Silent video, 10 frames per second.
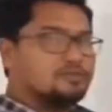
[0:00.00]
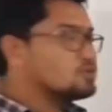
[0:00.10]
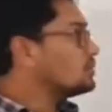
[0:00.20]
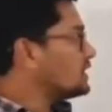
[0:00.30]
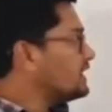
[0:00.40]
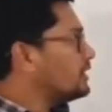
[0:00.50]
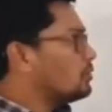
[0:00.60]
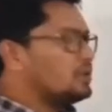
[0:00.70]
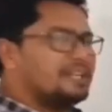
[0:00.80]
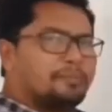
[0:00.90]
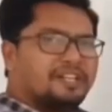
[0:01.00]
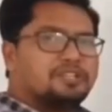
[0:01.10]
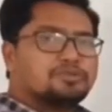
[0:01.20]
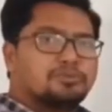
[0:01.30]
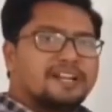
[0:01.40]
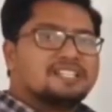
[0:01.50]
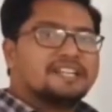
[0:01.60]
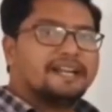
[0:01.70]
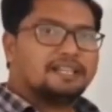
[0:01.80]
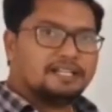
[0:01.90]
So here only many students
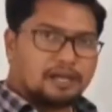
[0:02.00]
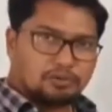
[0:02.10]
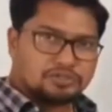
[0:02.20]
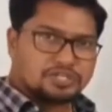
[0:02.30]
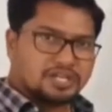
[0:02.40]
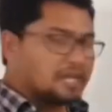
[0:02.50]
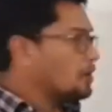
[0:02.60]
get the doubt.